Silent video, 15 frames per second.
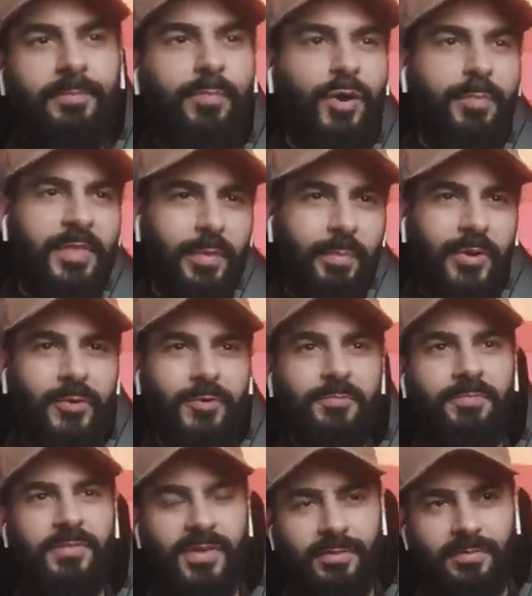Put him in the boat.
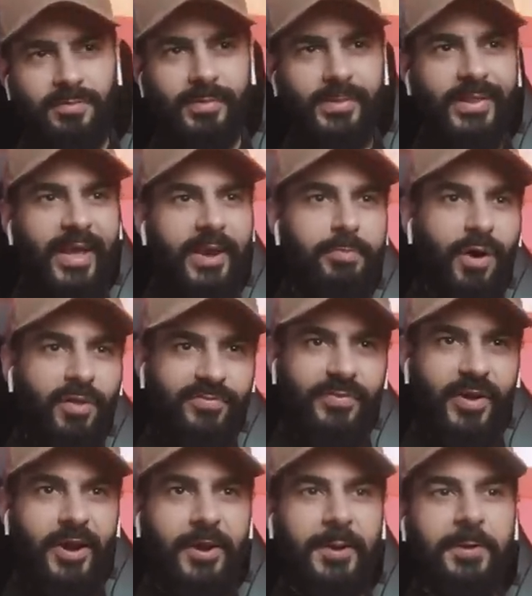Light him on
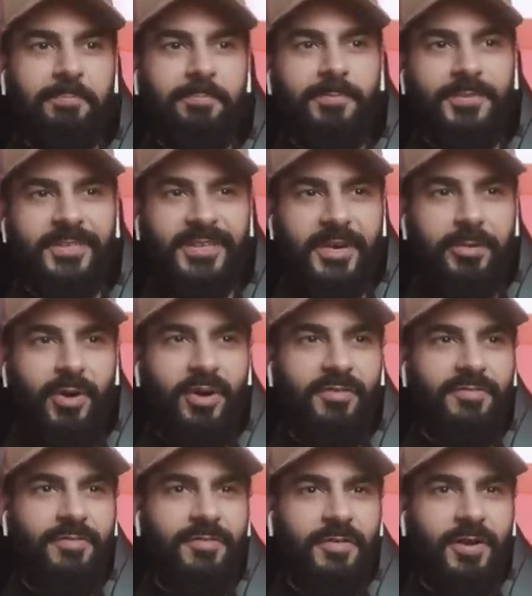fire. Send him off.